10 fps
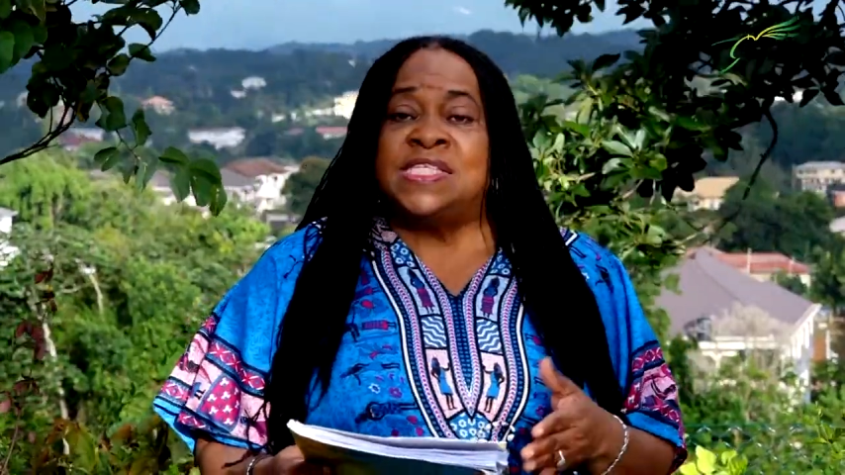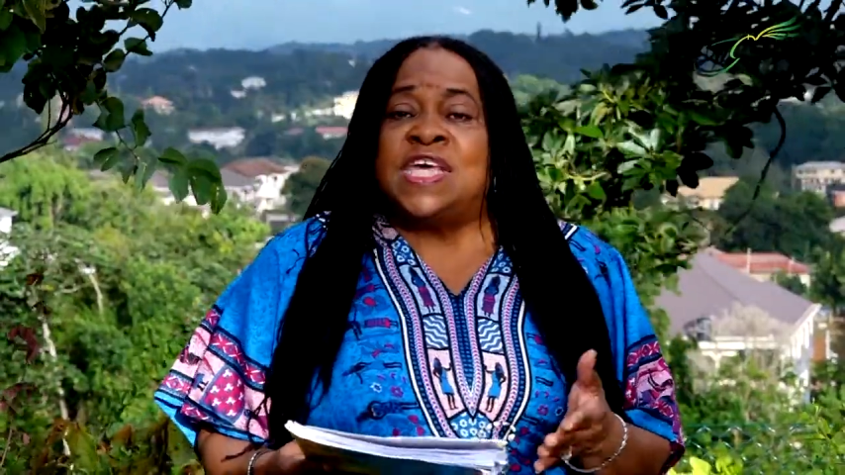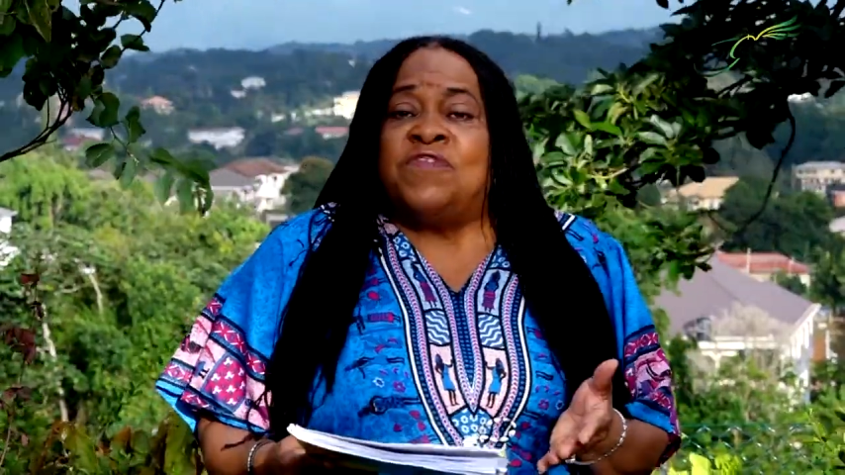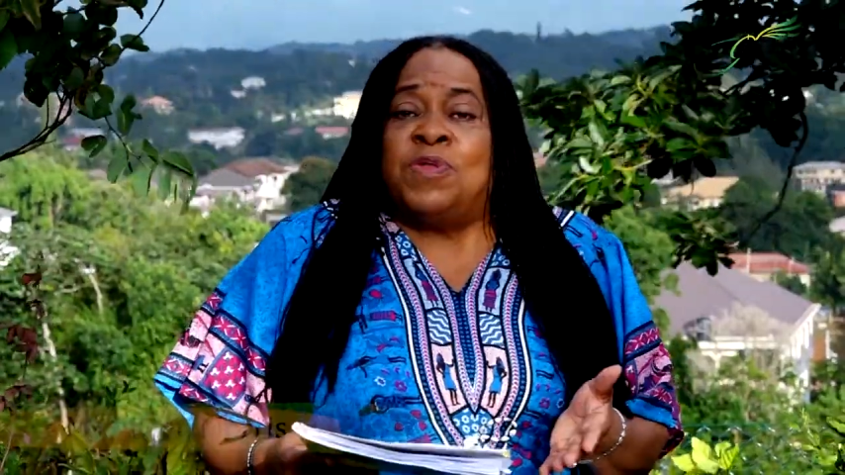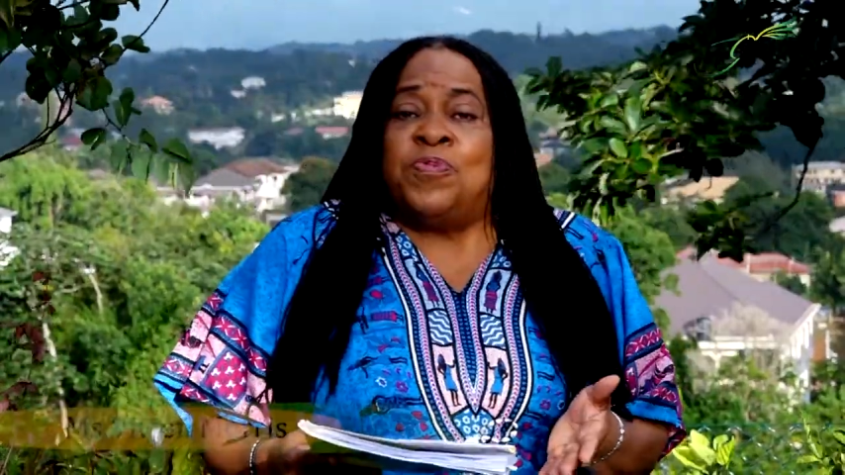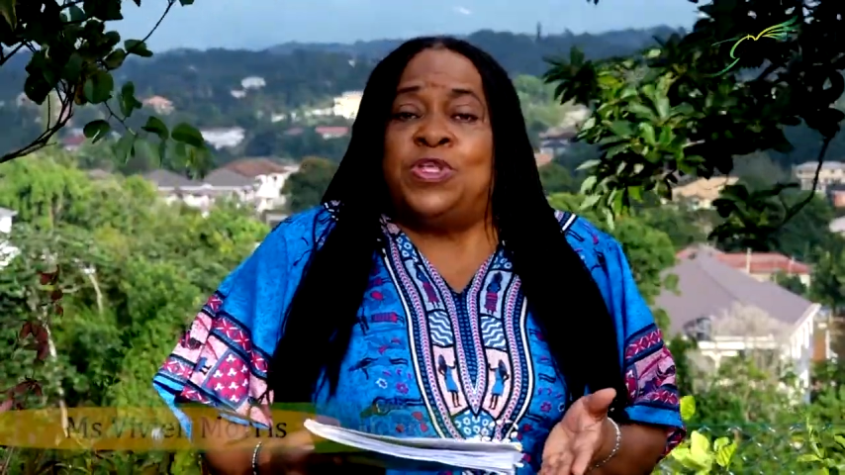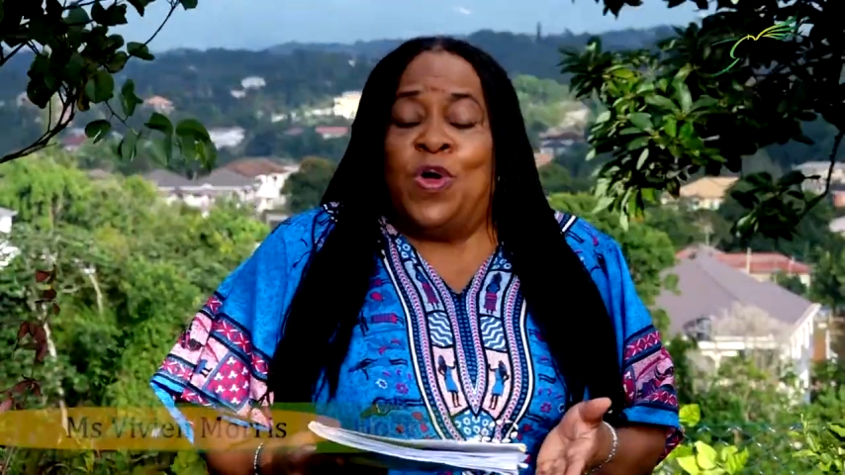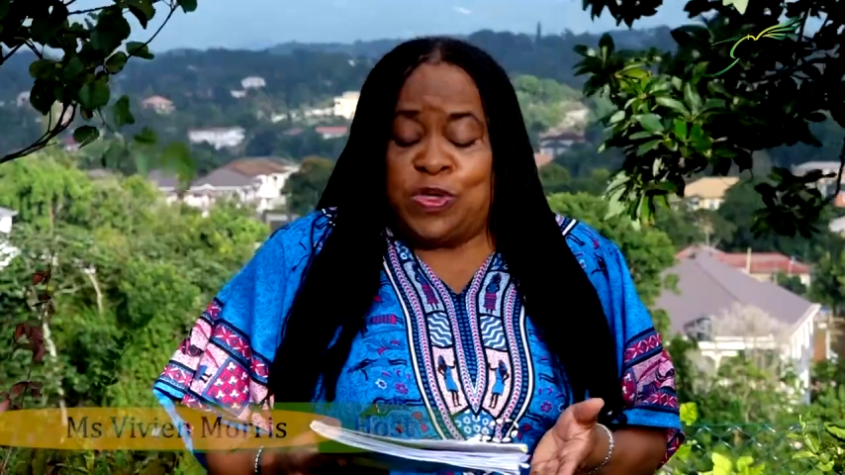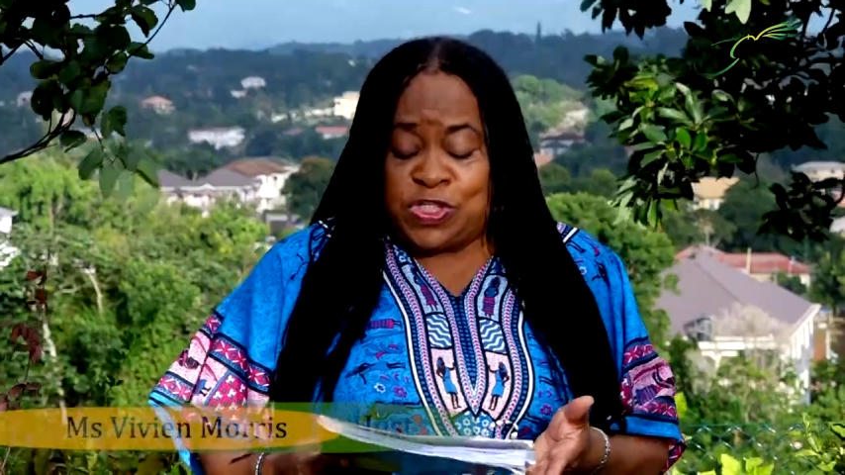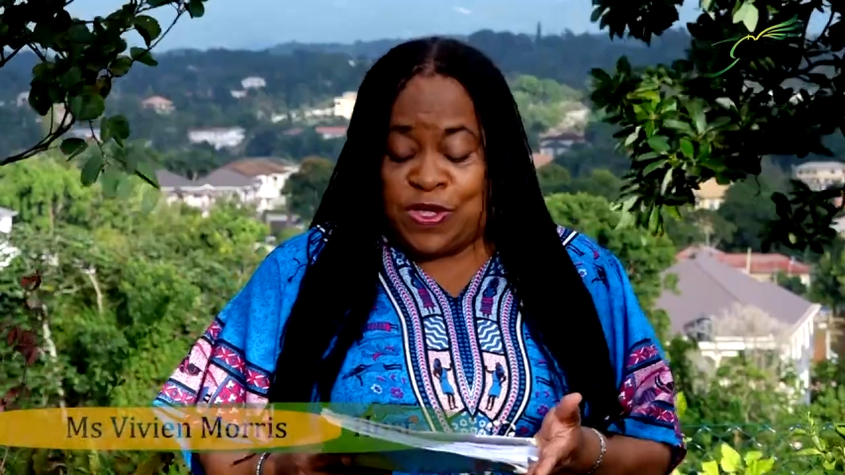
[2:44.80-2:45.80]
Several
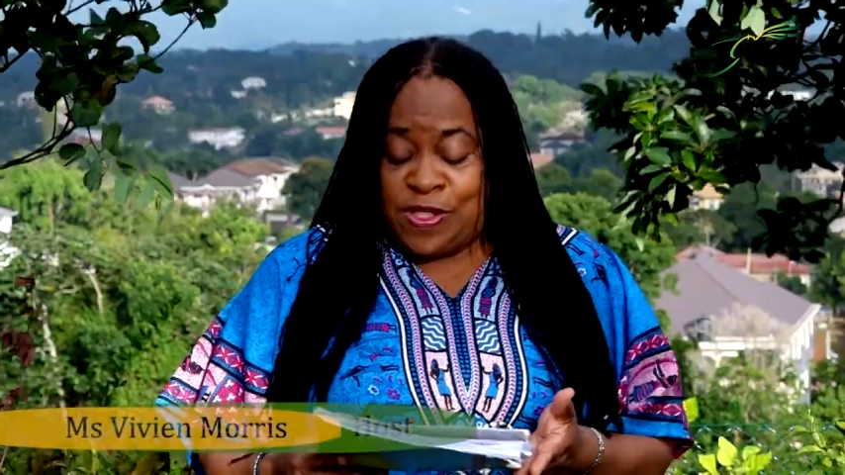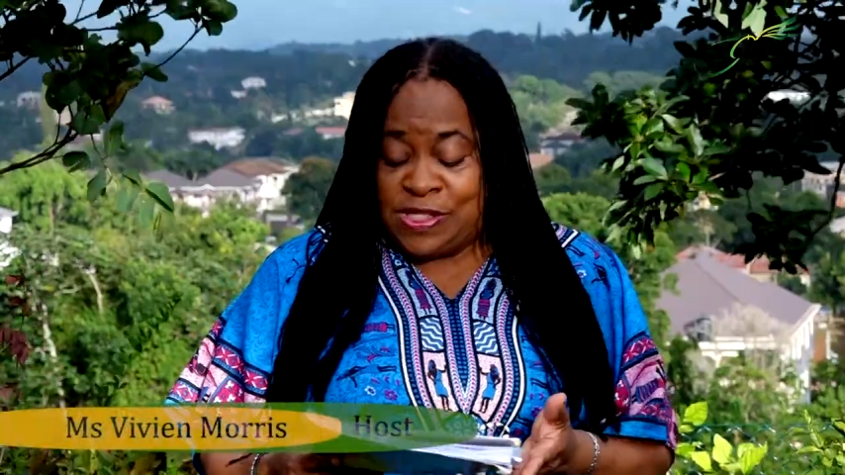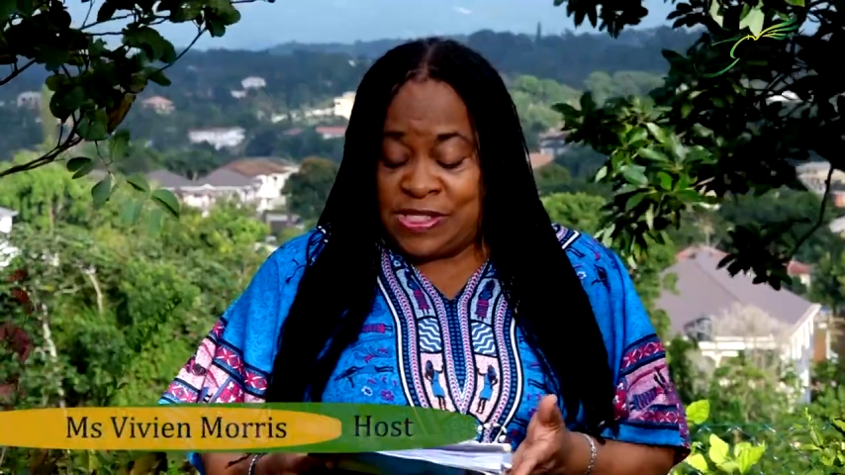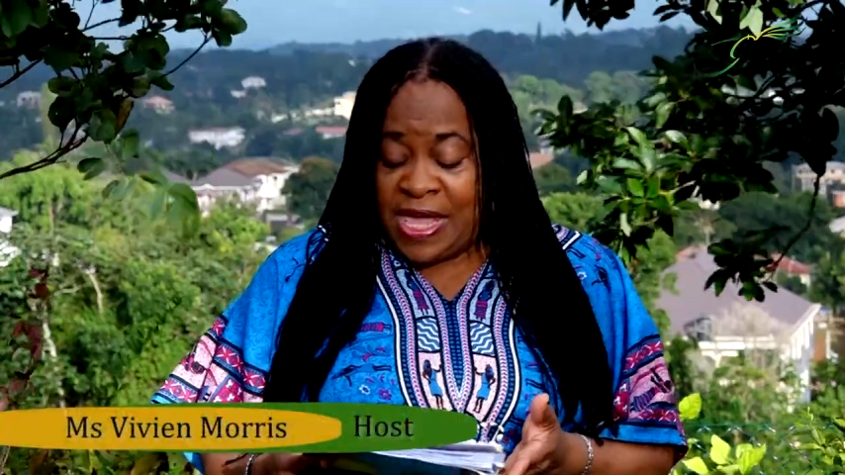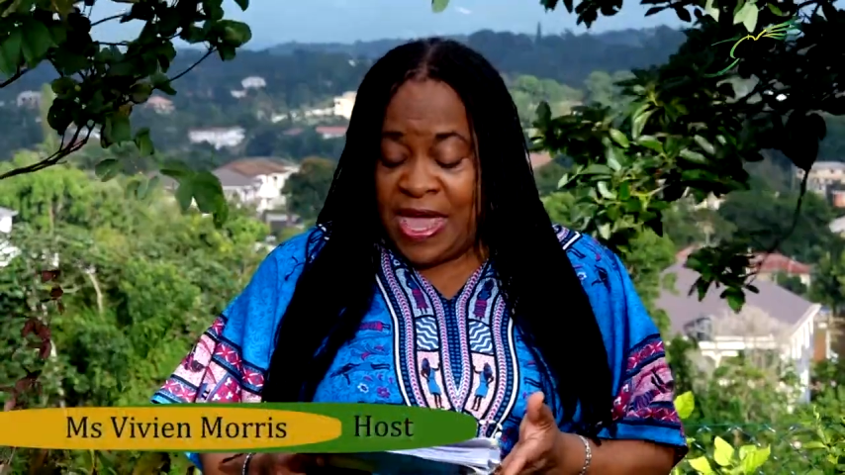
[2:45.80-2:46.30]
productions